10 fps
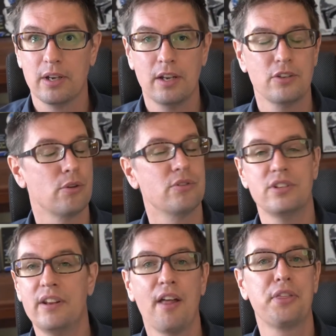So there's
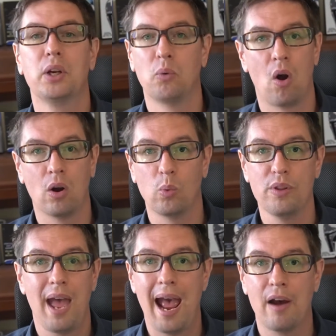nothing wrong with
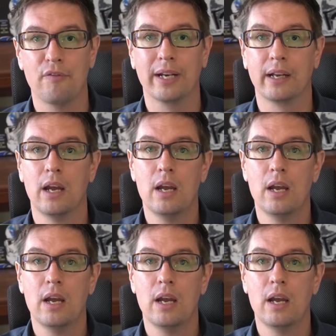having